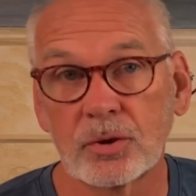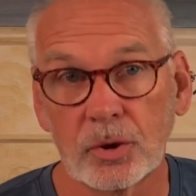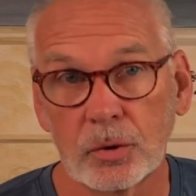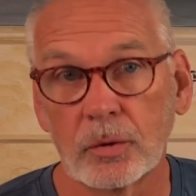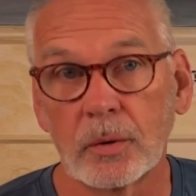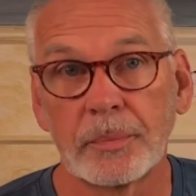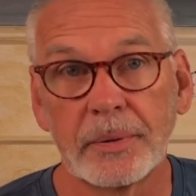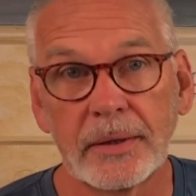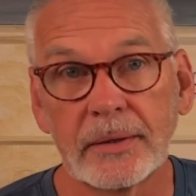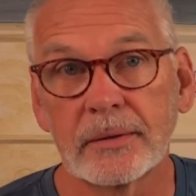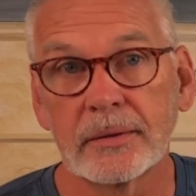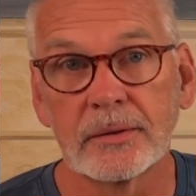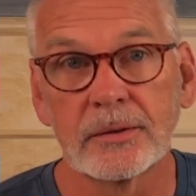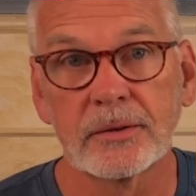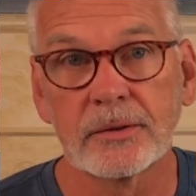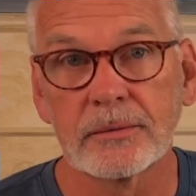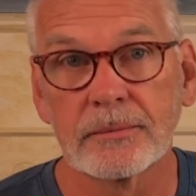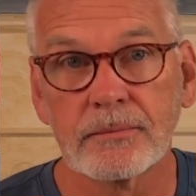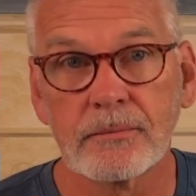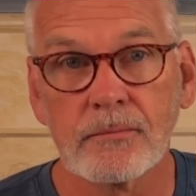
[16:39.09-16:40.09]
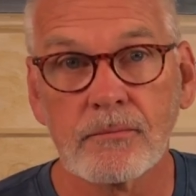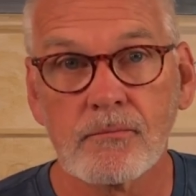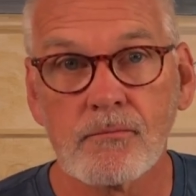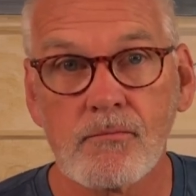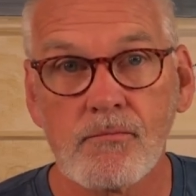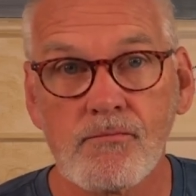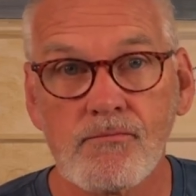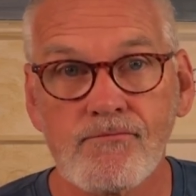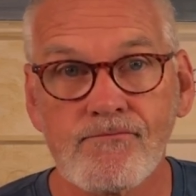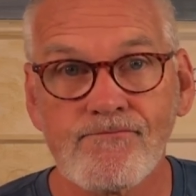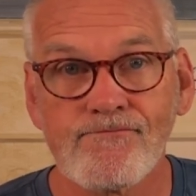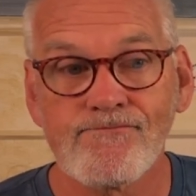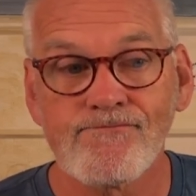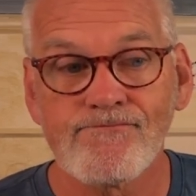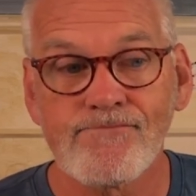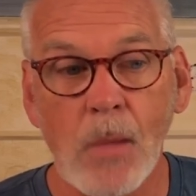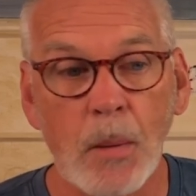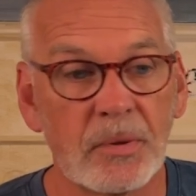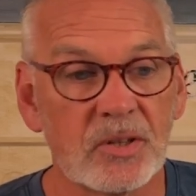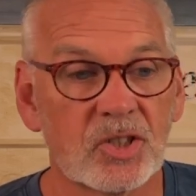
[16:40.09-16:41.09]
to repentance,
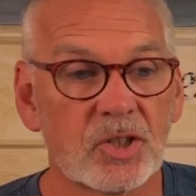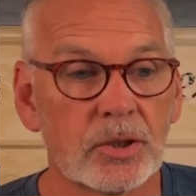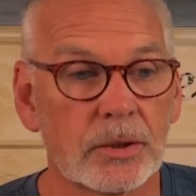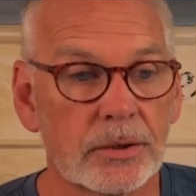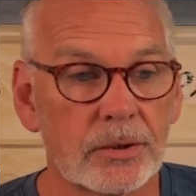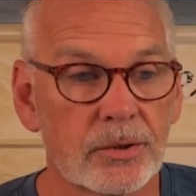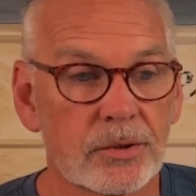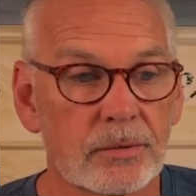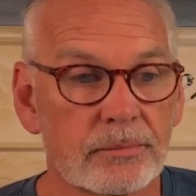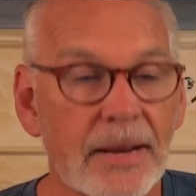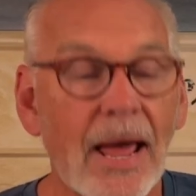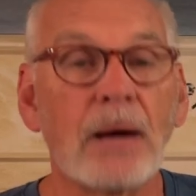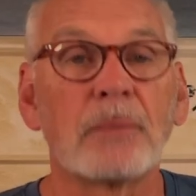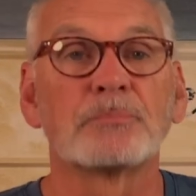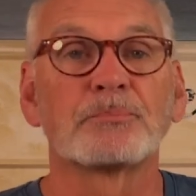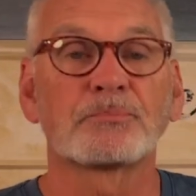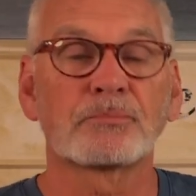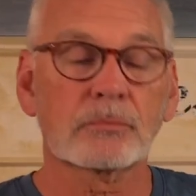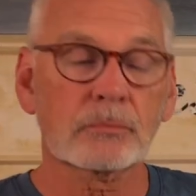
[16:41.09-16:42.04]
but sinners. Now,